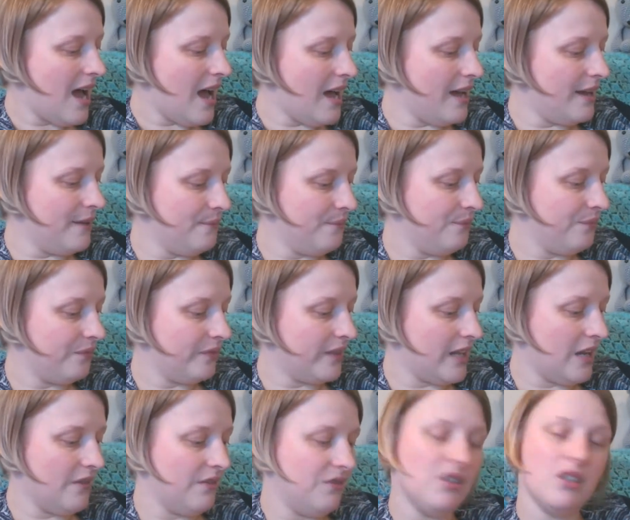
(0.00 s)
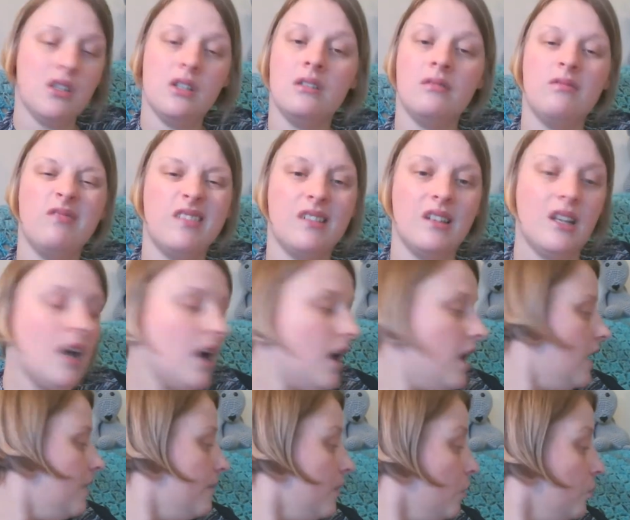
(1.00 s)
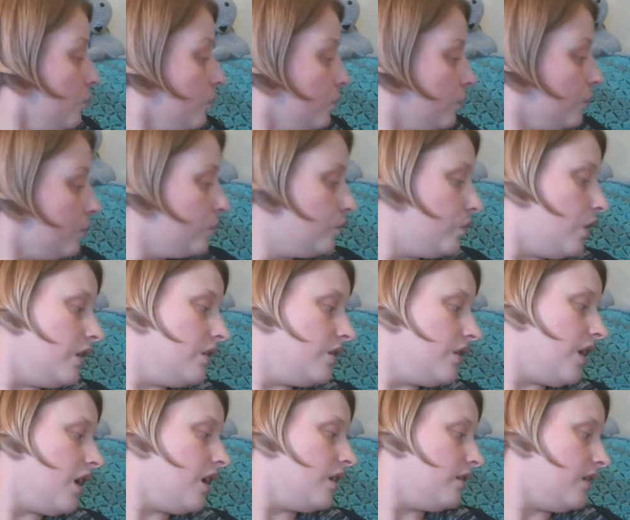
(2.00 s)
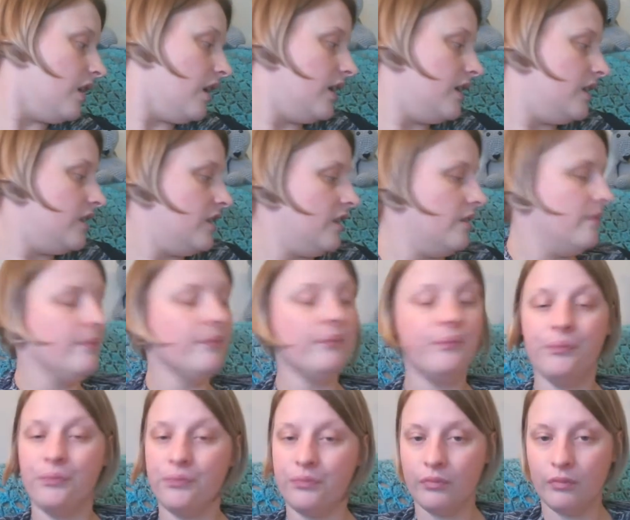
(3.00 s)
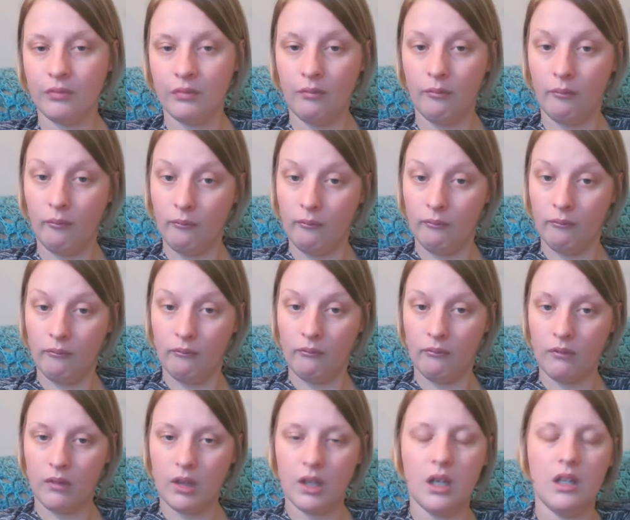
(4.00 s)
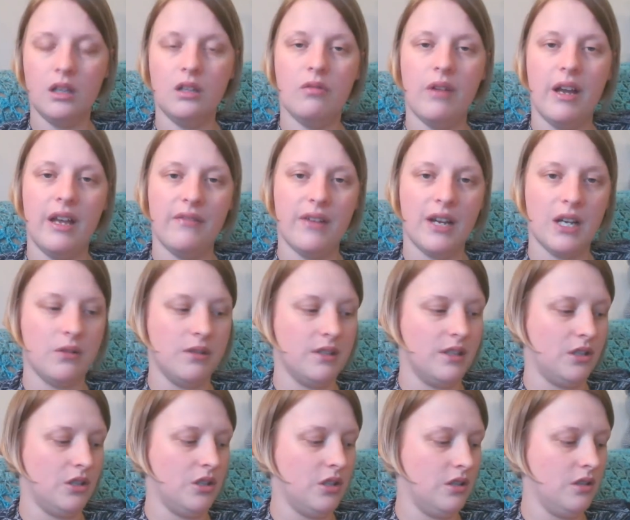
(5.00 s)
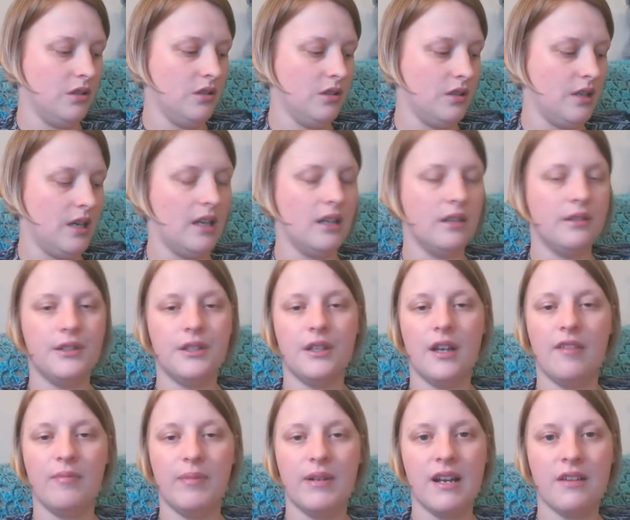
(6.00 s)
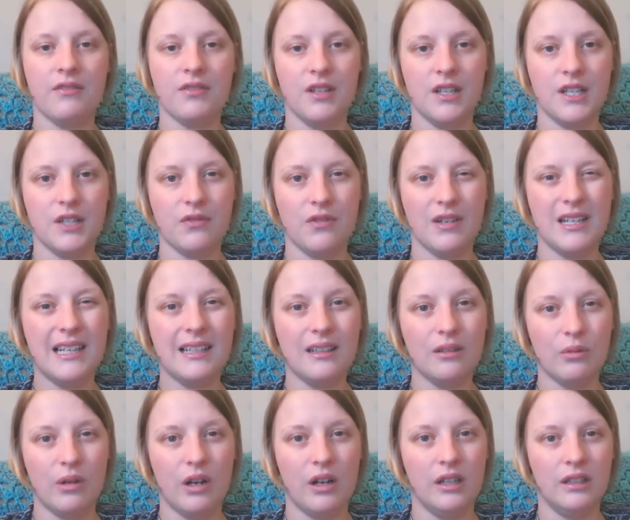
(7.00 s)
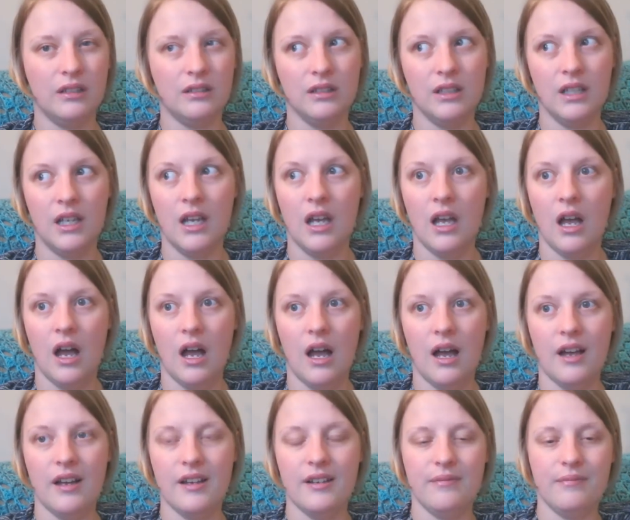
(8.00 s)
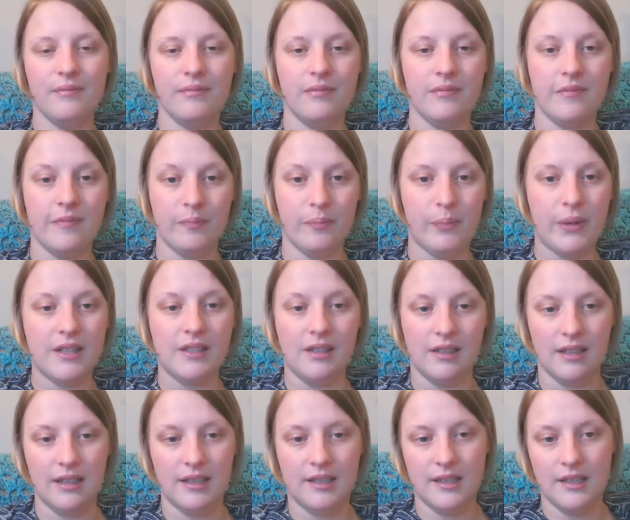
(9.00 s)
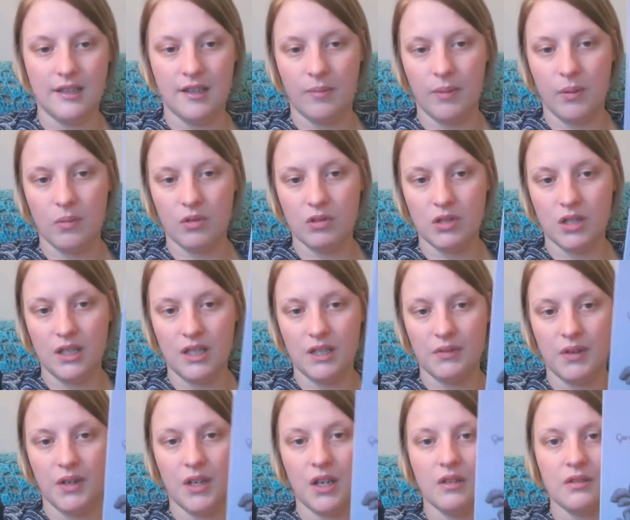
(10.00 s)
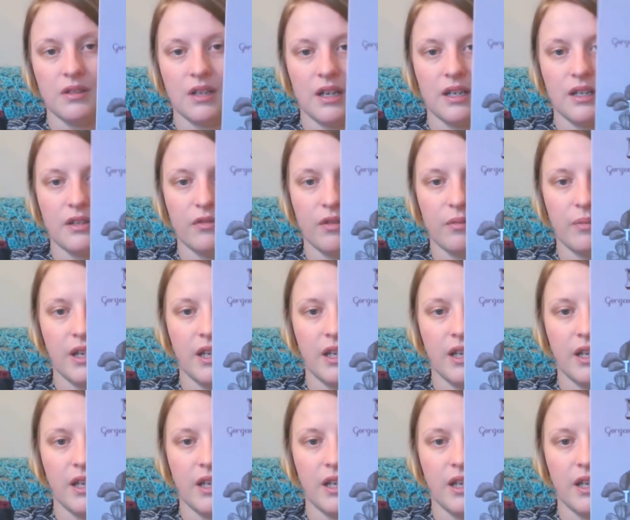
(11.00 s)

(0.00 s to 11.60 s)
Now we've done another item in the way of acquisitions, and I've been after these for a little while, basically since I've been watching these videos, and it's from